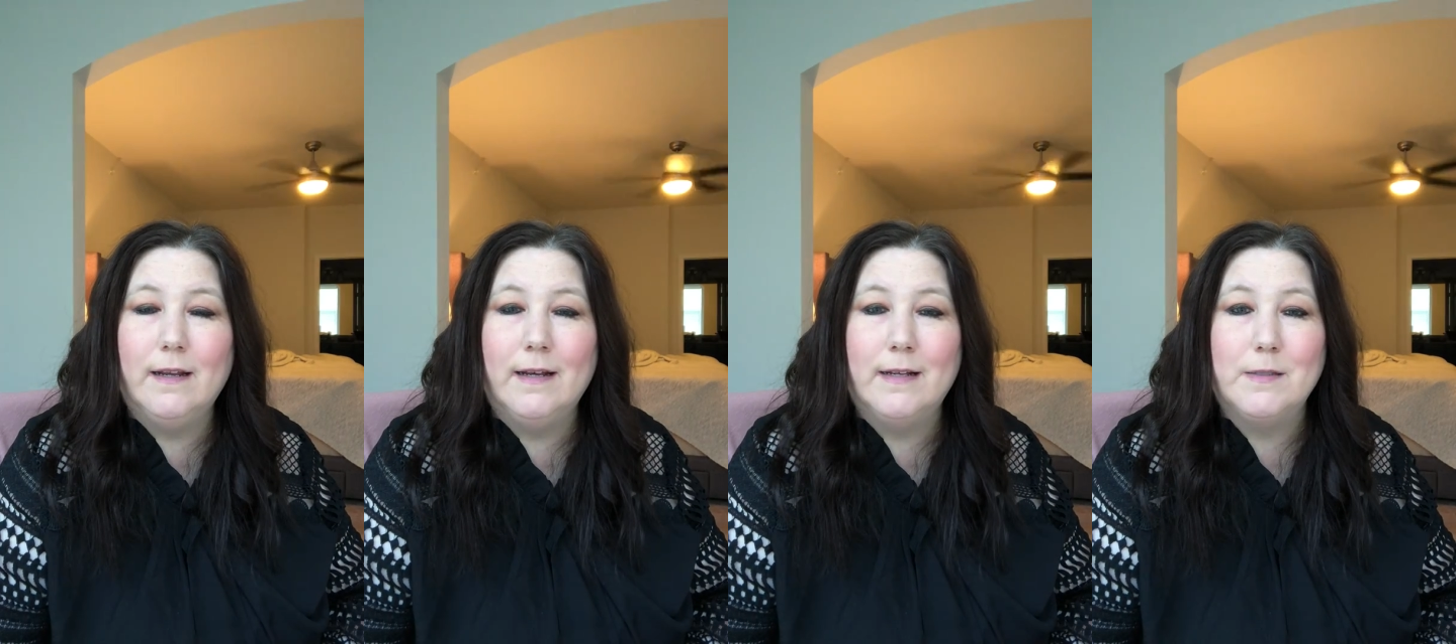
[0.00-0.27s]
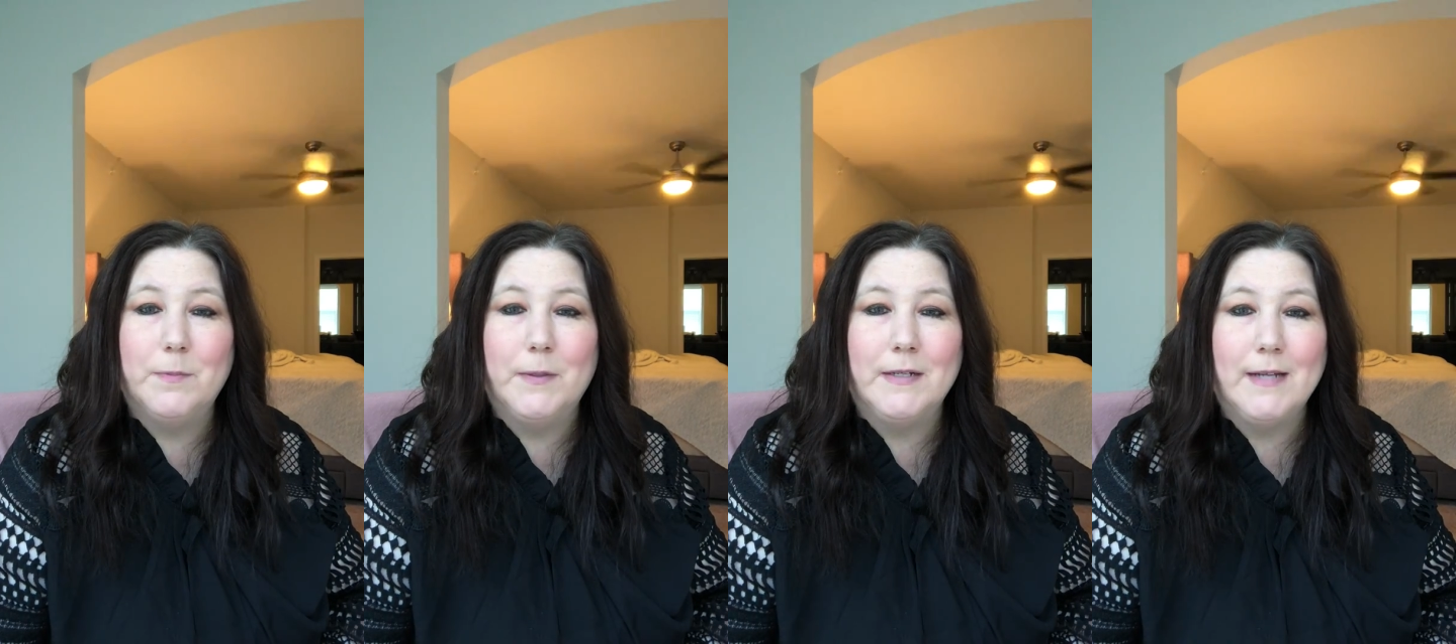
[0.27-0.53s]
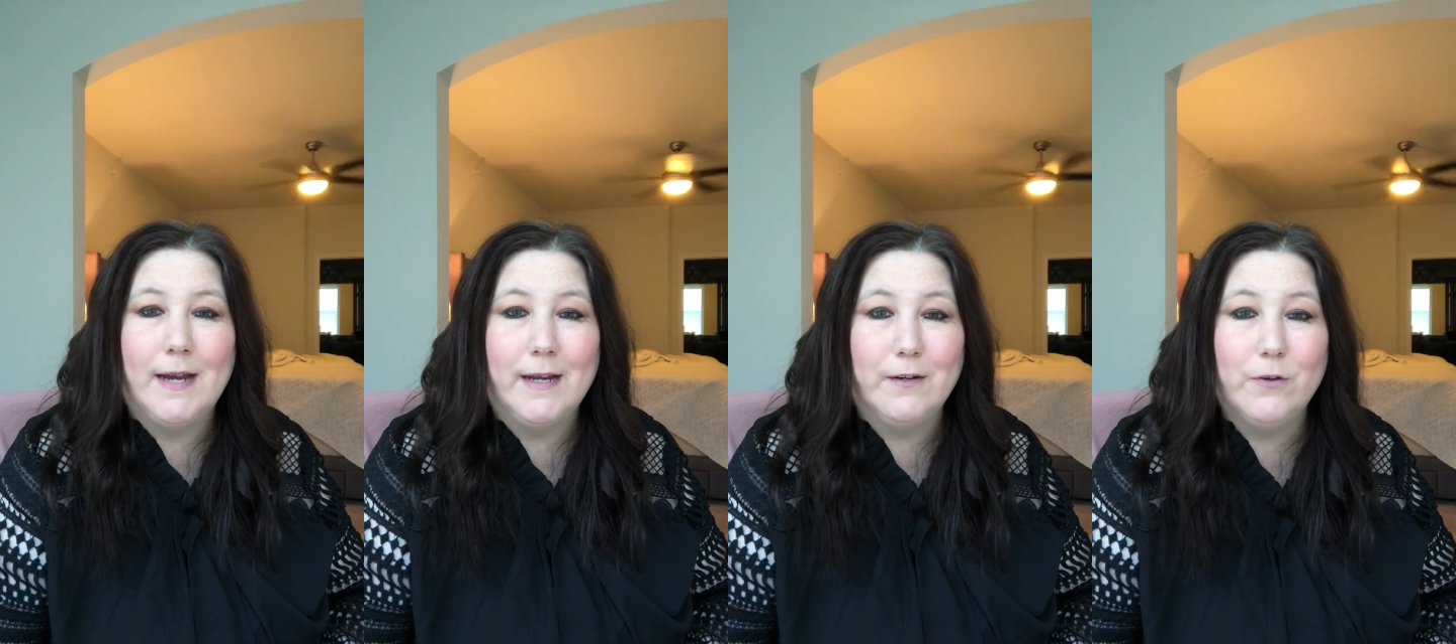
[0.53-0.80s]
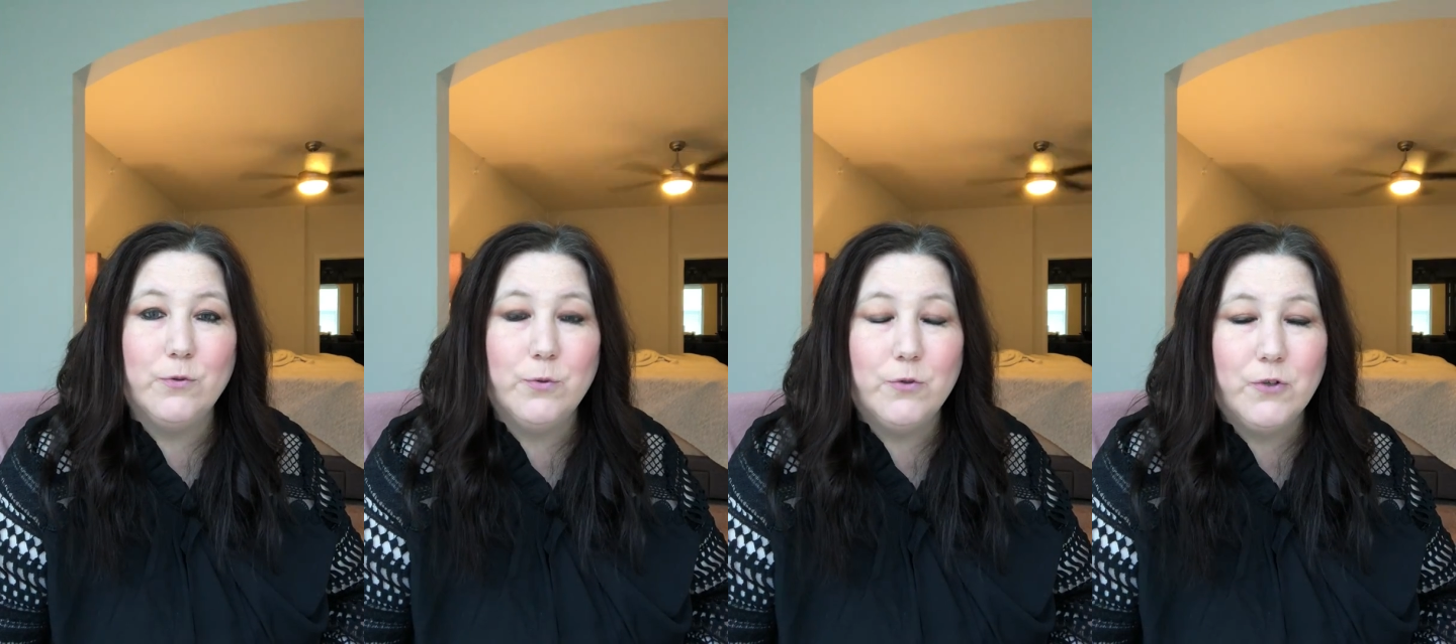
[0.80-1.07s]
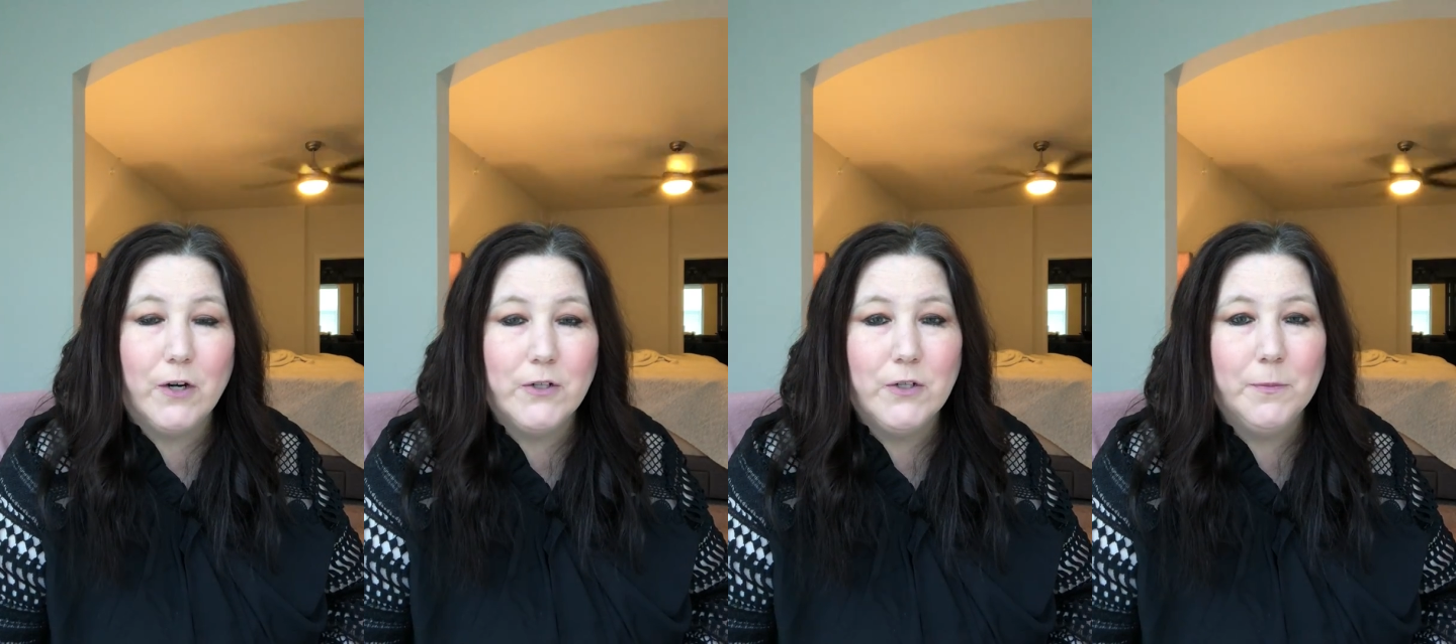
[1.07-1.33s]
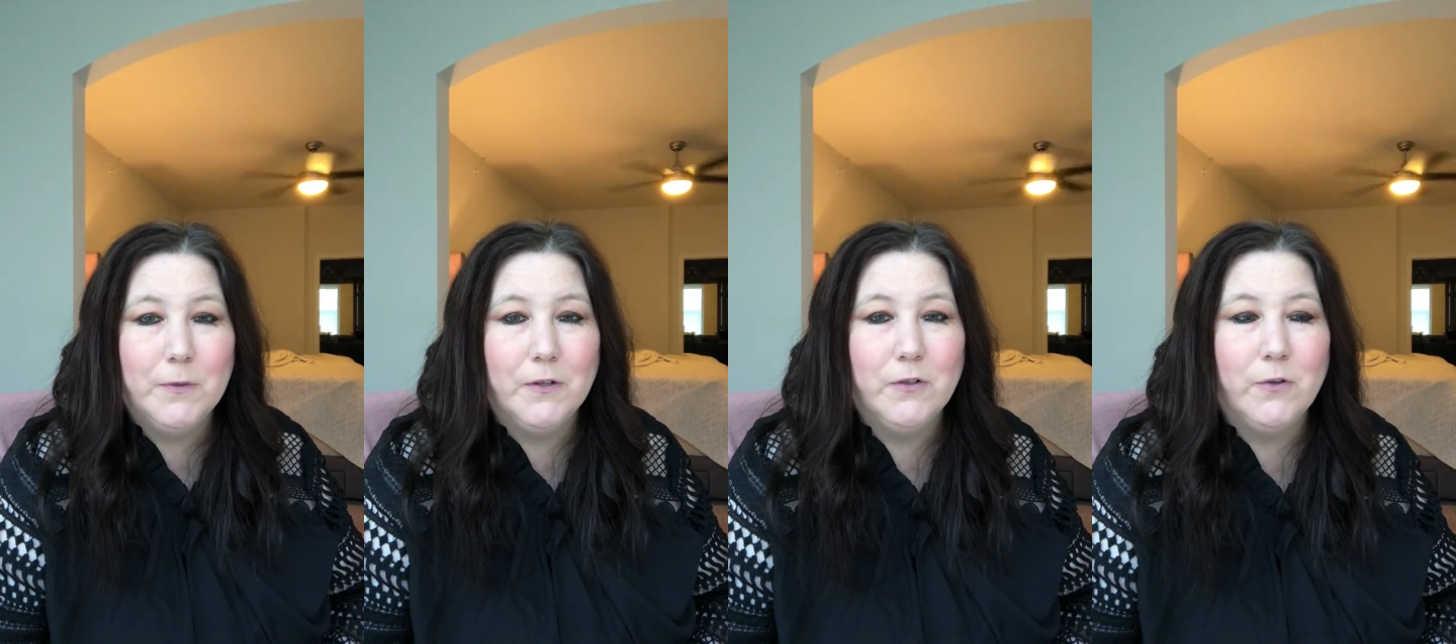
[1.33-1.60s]
has been diagnosed with
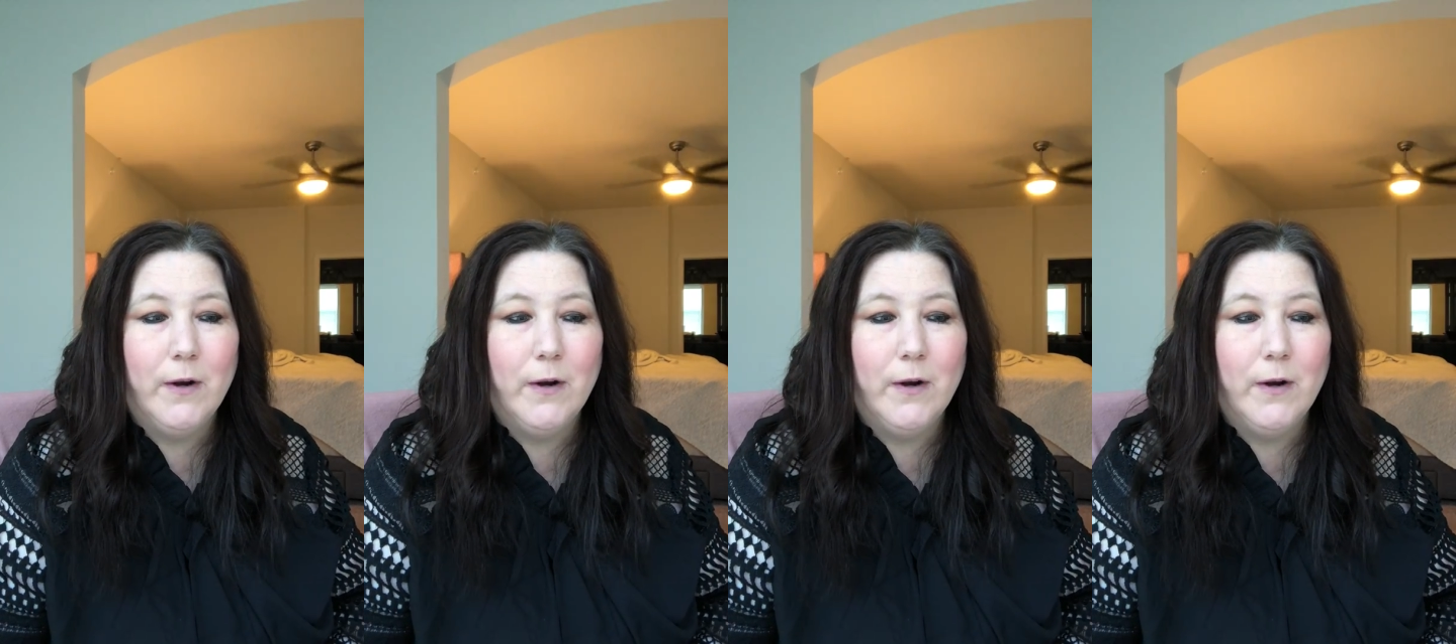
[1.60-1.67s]
trigeminal